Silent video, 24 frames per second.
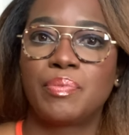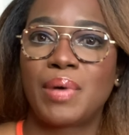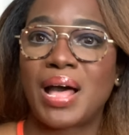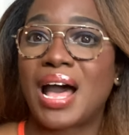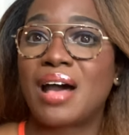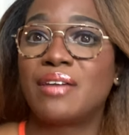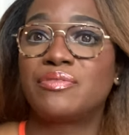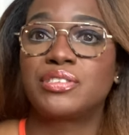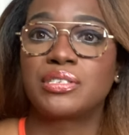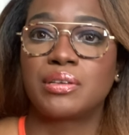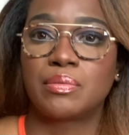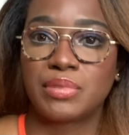
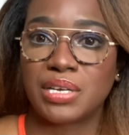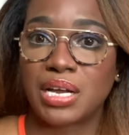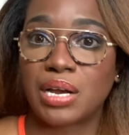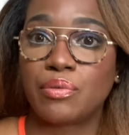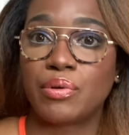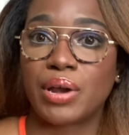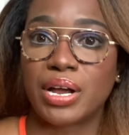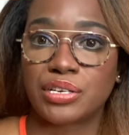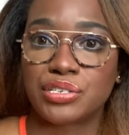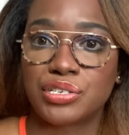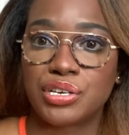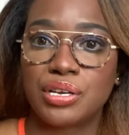have some
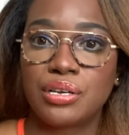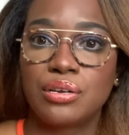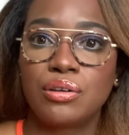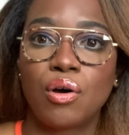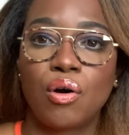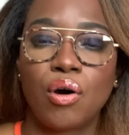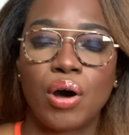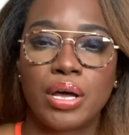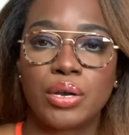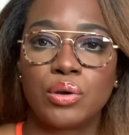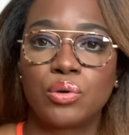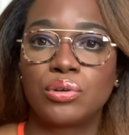direction
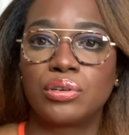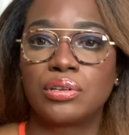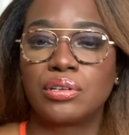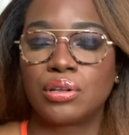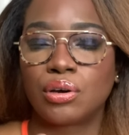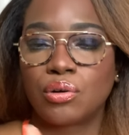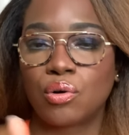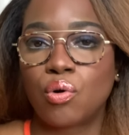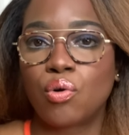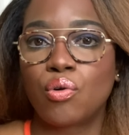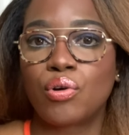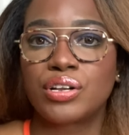on the
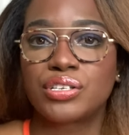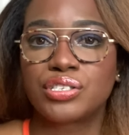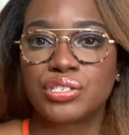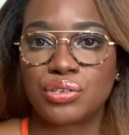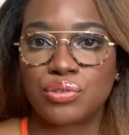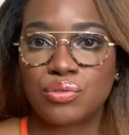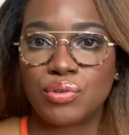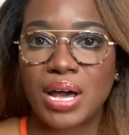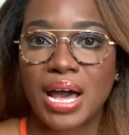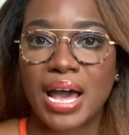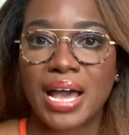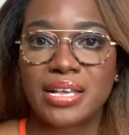course
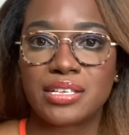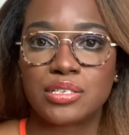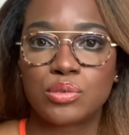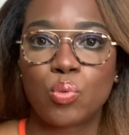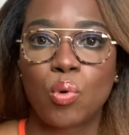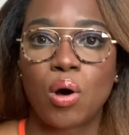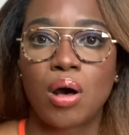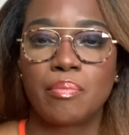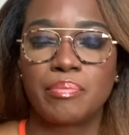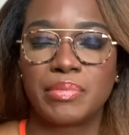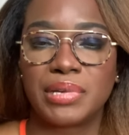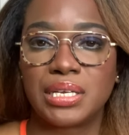you guys
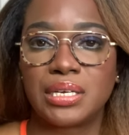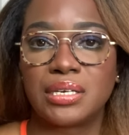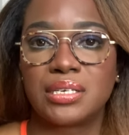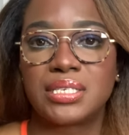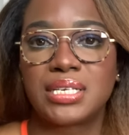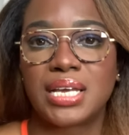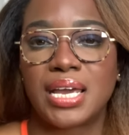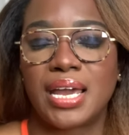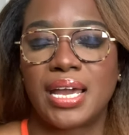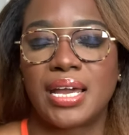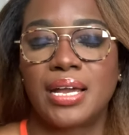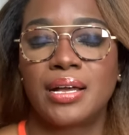want me to
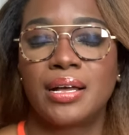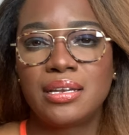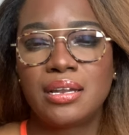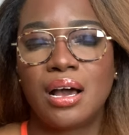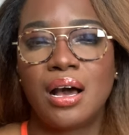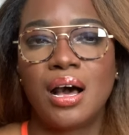take.